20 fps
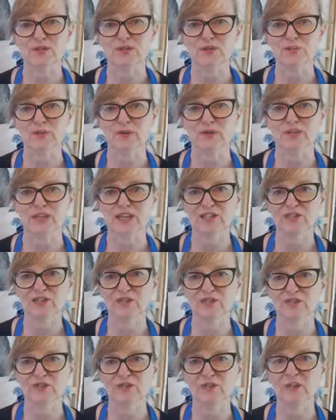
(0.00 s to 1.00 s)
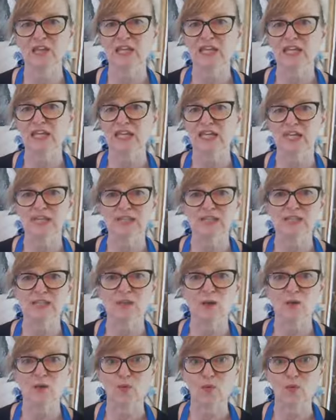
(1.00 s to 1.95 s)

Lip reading: and the professional is